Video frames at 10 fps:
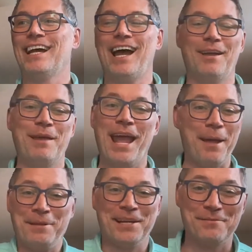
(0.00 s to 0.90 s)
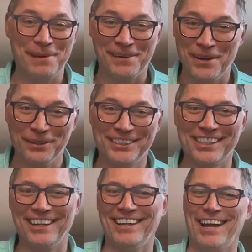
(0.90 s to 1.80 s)
I'm happy to compare notes,
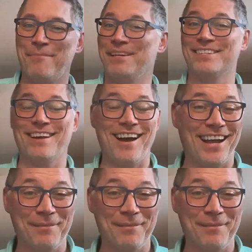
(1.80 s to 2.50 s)
happy to talk,